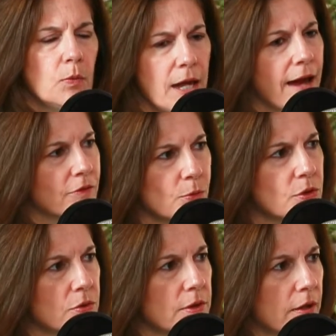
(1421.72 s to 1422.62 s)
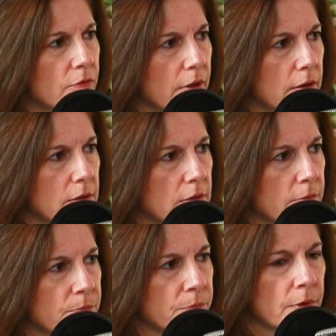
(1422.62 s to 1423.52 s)
have to reduce gun violence.
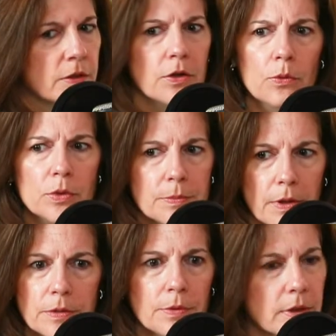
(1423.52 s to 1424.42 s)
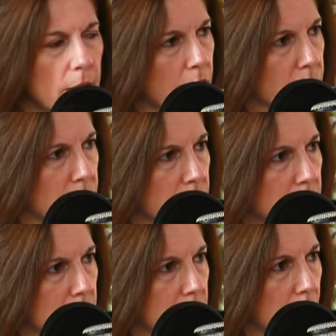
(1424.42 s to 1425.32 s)
There are responsible gun owners
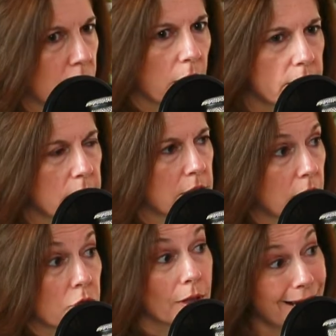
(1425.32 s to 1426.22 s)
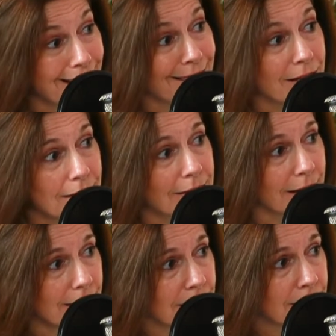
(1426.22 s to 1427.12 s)
across this country and in this
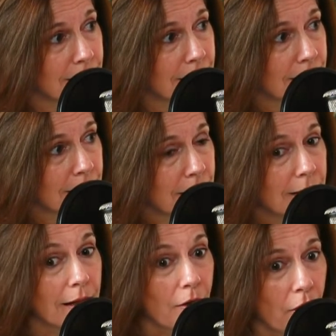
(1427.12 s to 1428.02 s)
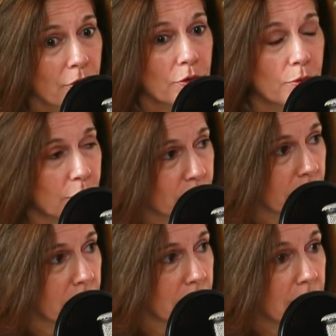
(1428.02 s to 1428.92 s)
state that also
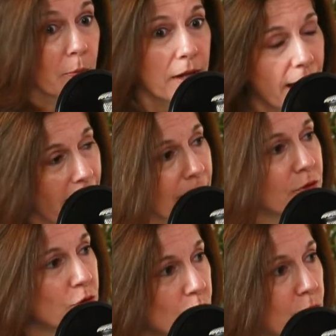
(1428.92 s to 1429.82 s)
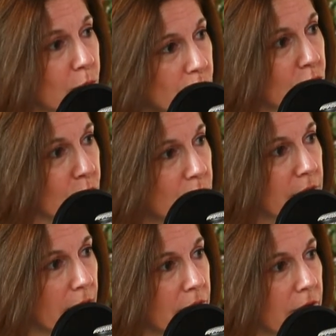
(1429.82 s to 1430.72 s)
agree that we have to reduce
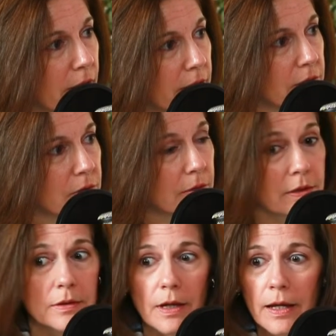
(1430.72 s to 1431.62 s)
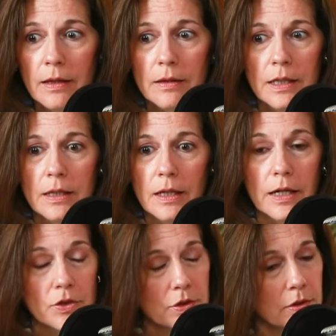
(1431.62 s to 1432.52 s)
gun violence. Listen, I
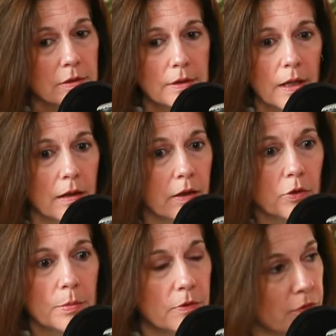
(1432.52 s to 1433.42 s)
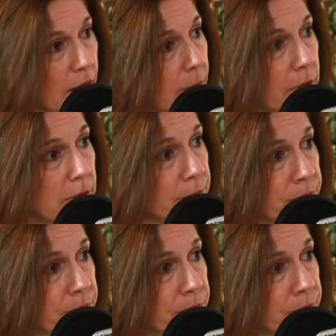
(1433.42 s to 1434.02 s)
just said I grew up in a family